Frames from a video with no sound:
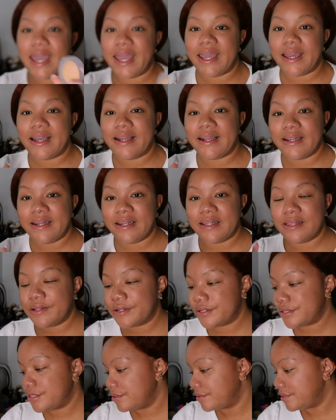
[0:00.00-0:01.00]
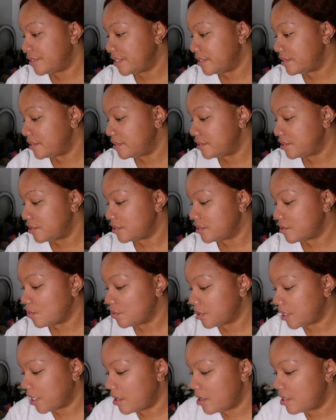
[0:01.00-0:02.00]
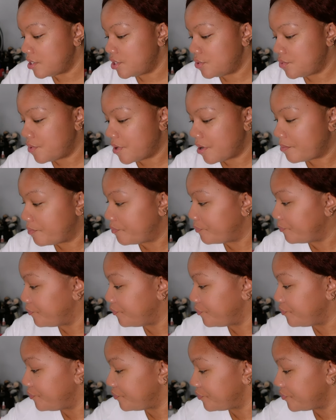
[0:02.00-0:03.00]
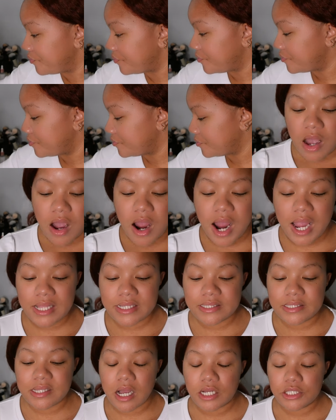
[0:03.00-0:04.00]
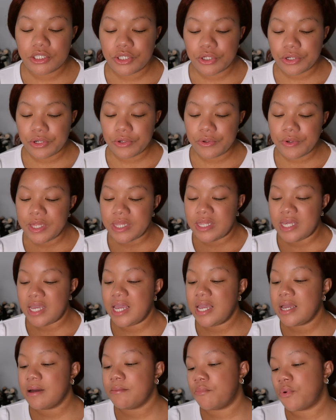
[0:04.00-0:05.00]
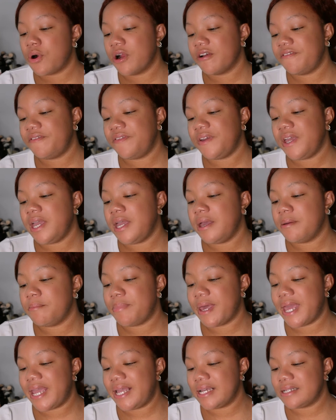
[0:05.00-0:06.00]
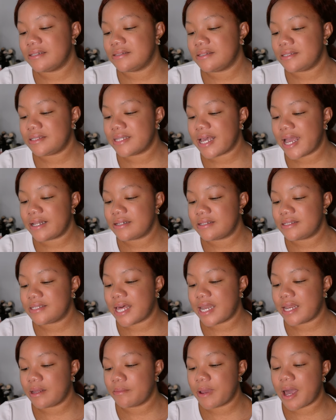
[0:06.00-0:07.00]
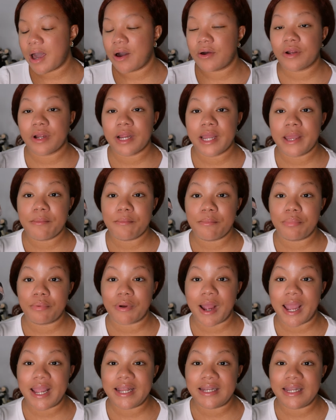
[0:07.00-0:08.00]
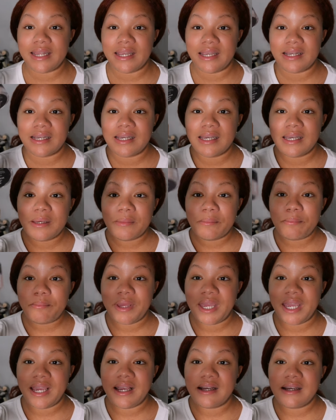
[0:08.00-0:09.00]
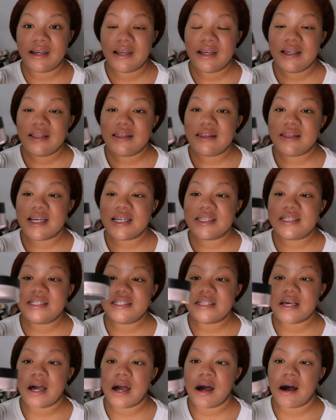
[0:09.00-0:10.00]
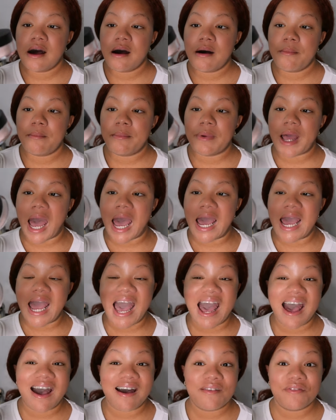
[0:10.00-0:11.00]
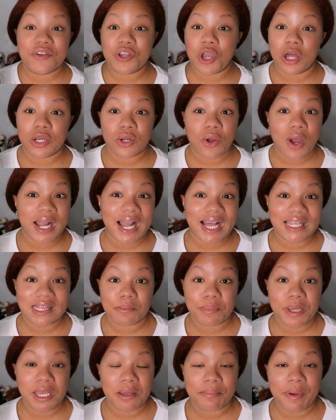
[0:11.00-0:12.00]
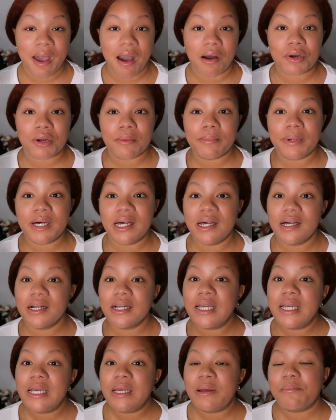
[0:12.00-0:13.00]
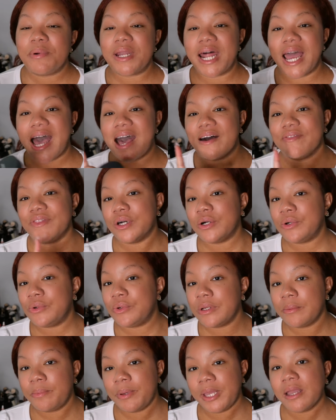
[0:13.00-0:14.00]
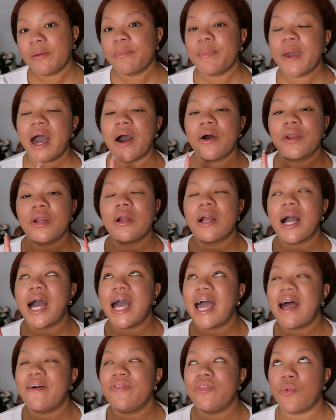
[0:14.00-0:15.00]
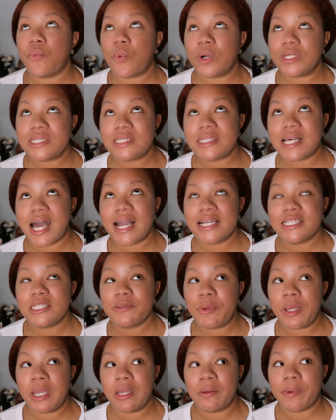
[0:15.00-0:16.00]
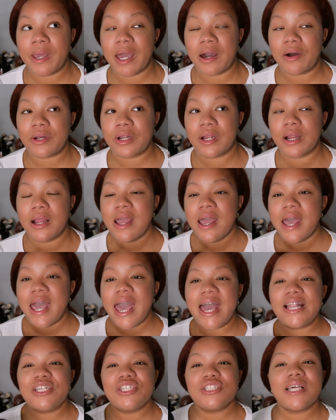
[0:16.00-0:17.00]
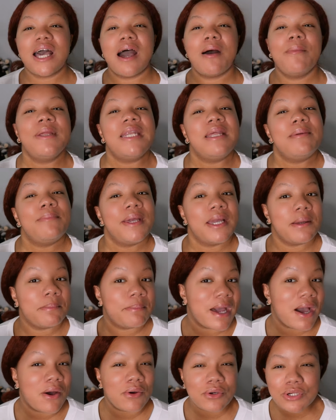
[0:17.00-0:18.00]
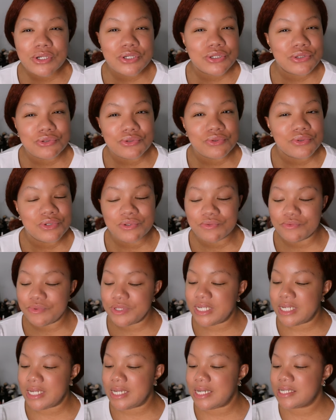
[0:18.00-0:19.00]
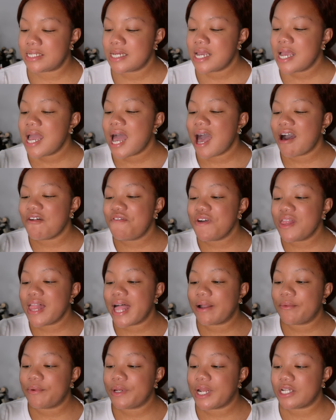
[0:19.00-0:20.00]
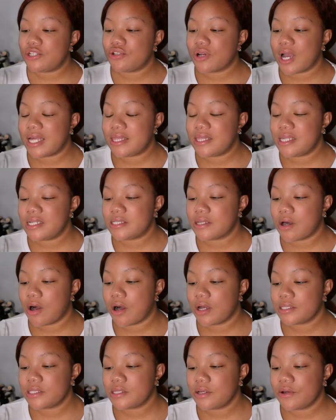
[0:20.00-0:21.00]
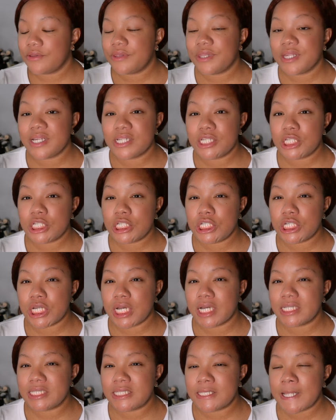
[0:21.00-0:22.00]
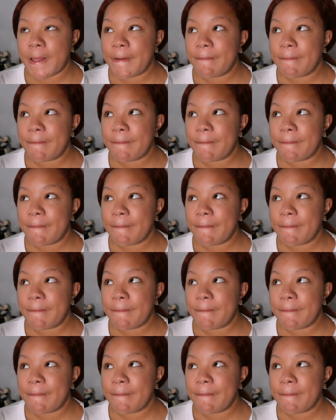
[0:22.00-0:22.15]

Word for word: And there's no sense in just holding on to her. All right, let's talk through the Morphe Bake and Set Setting Powder and Brightening pink. This, um, I have, y'all know I got the pink powder bug, but I have the Huda pink powder, I have the one size pink powder, and just how many pink powders do you need? I feel like when I tried this also, this just